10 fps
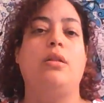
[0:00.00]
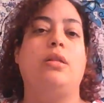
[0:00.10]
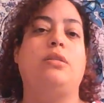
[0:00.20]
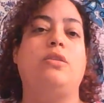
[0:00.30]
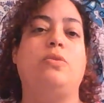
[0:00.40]

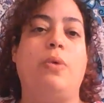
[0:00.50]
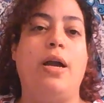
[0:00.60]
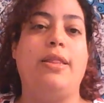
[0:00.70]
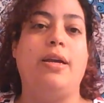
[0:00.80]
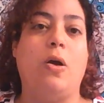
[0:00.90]
This is
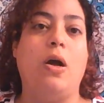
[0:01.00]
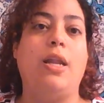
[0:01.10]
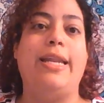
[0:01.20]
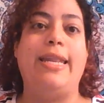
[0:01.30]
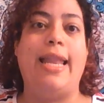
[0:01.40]
why they call
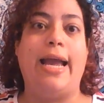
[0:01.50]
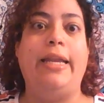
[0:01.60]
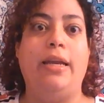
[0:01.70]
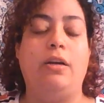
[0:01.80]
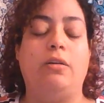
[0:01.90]
it
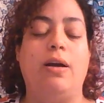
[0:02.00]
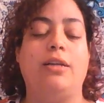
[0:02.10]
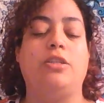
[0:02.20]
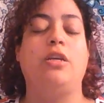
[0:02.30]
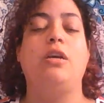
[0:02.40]
lightning
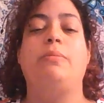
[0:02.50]
crotch,